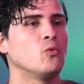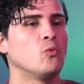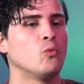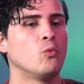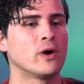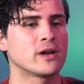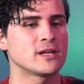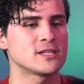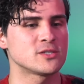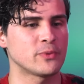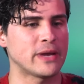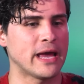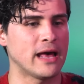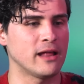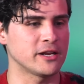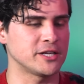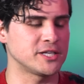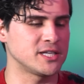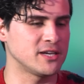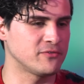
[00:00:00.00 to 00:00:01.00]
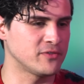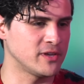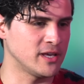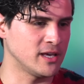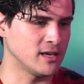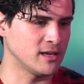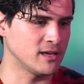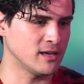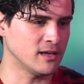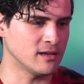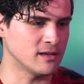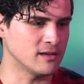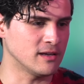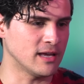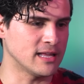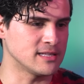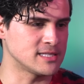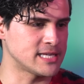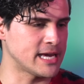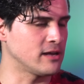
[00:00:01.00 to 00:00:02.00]
What does reality shifting
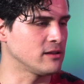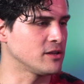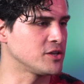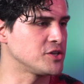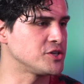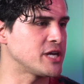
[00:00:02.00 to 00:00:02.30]
entail in